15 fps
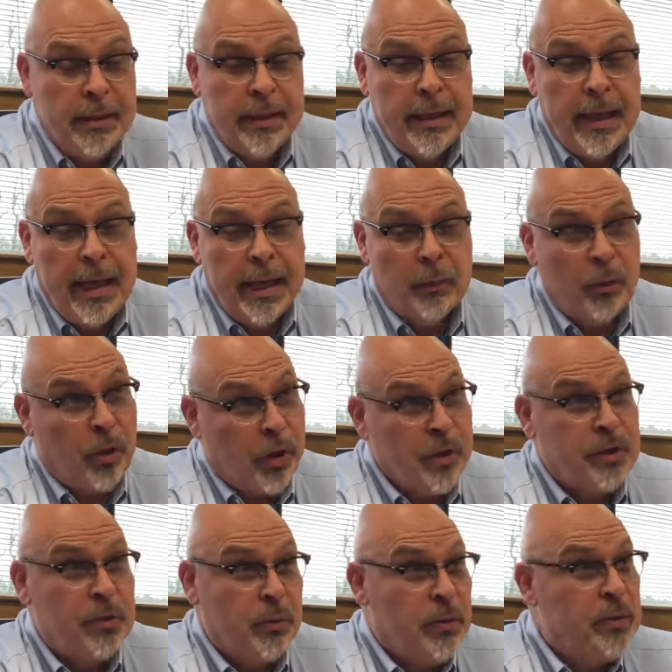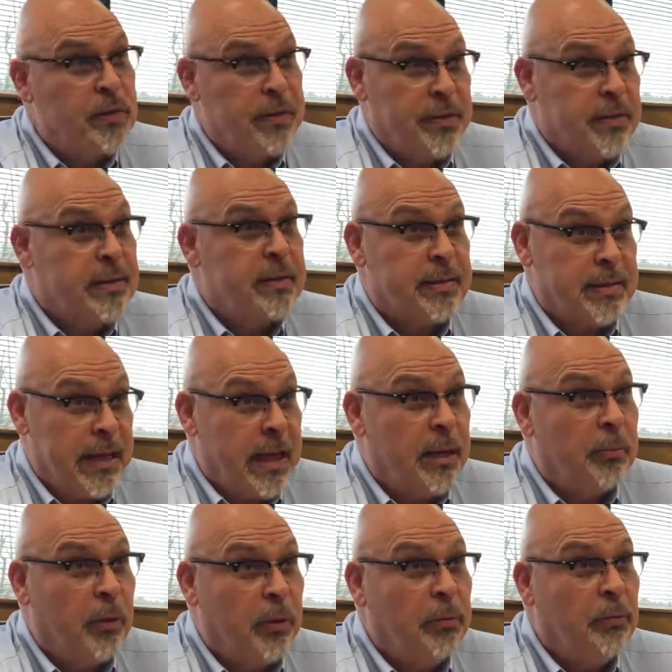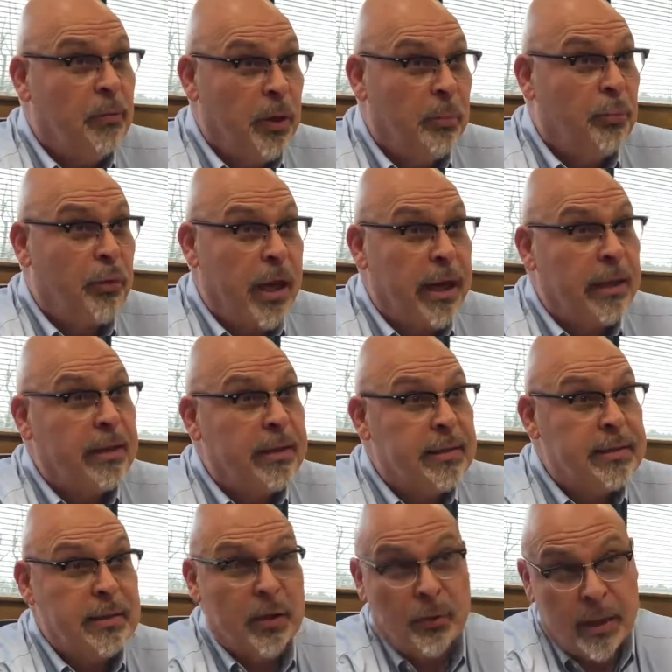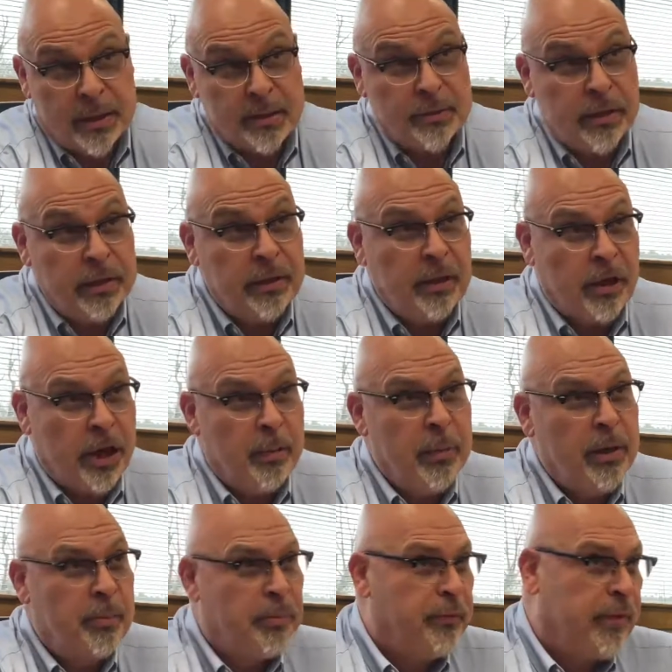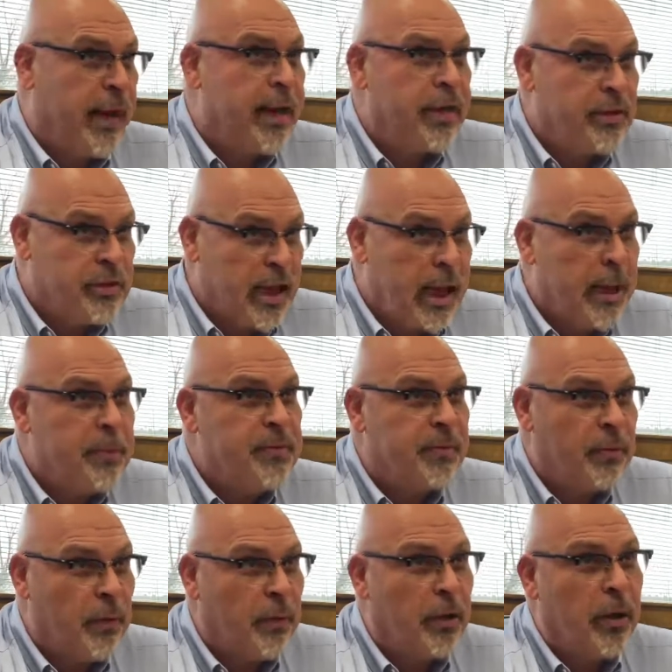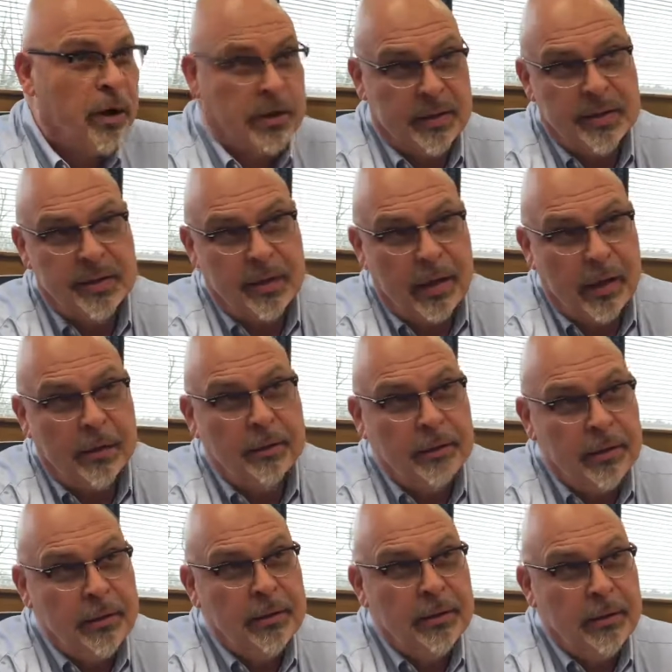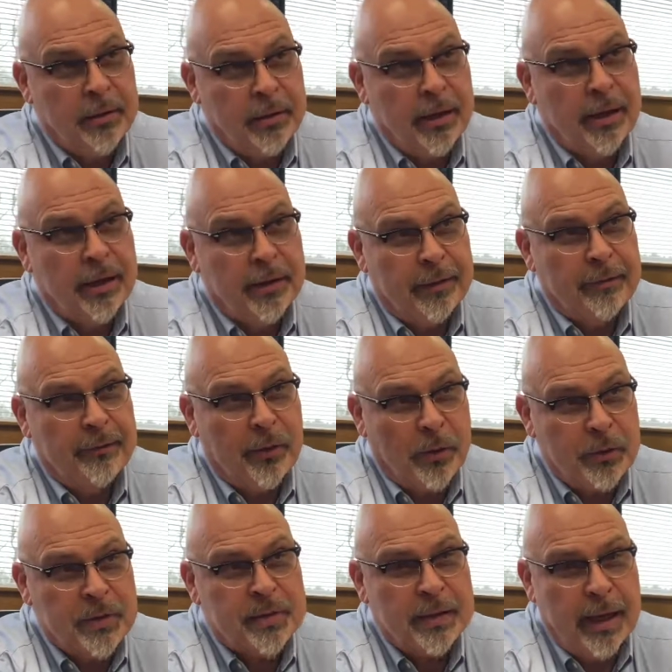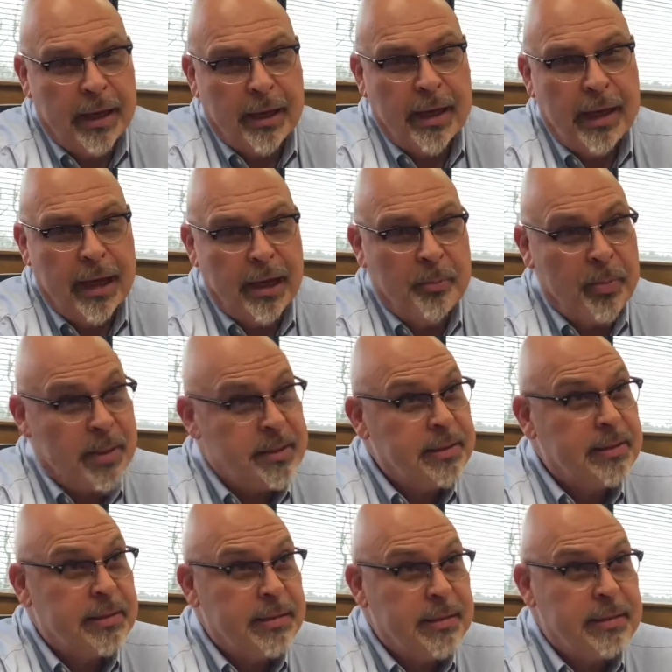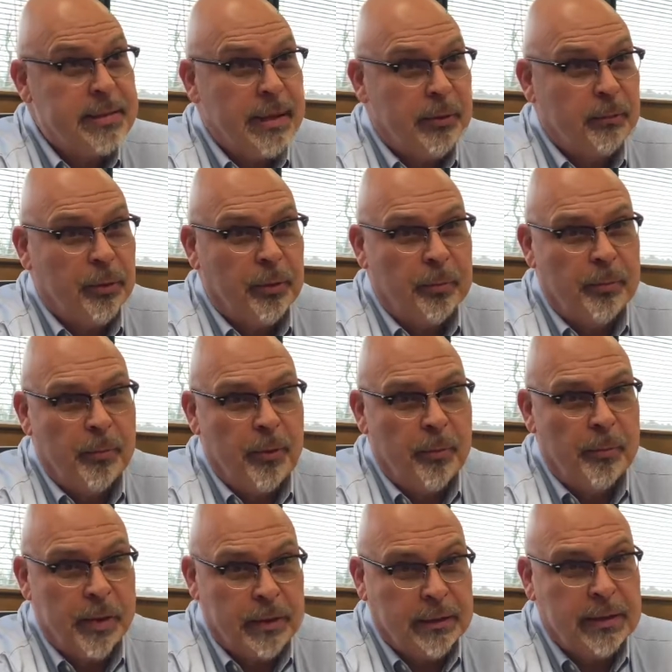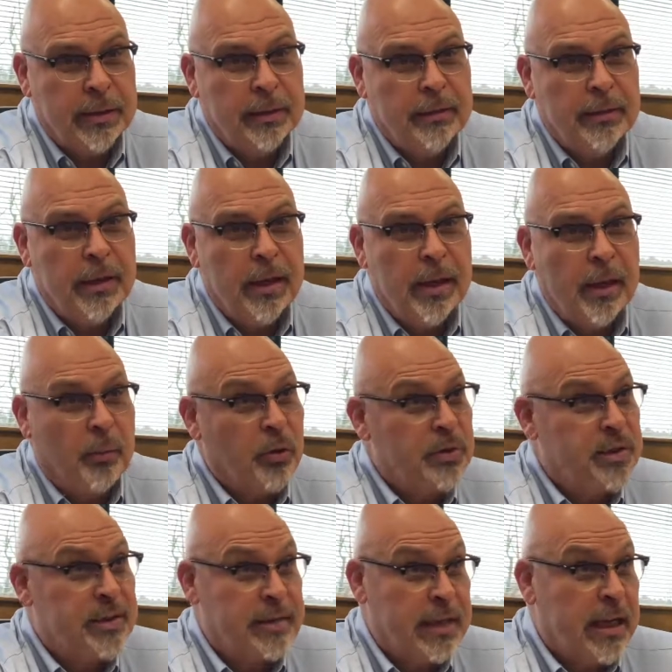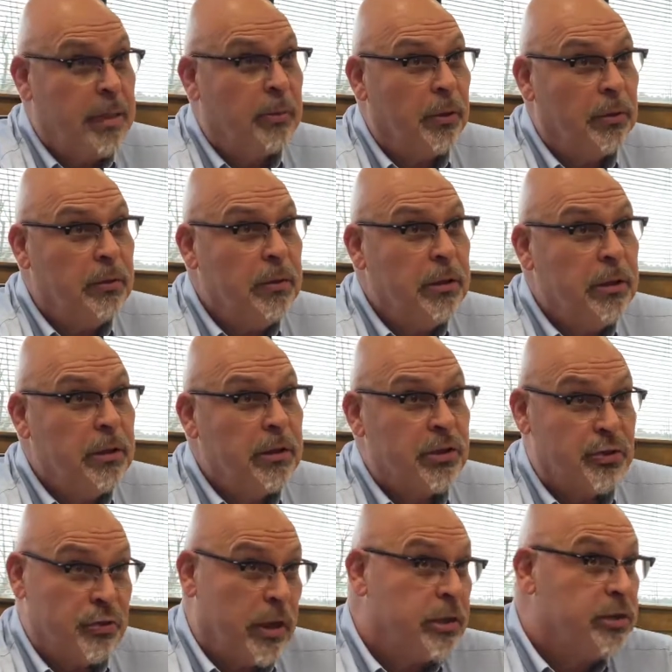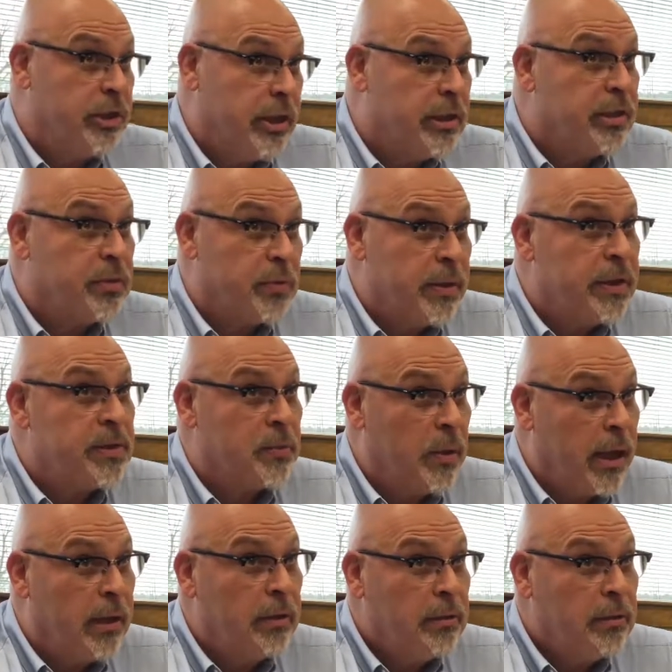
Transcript: And we're also using a sustainable wood product that's sequestering carbon and providing jobs for Arkansas folks and the businesses, and we're building a more sustainable construction industry as well.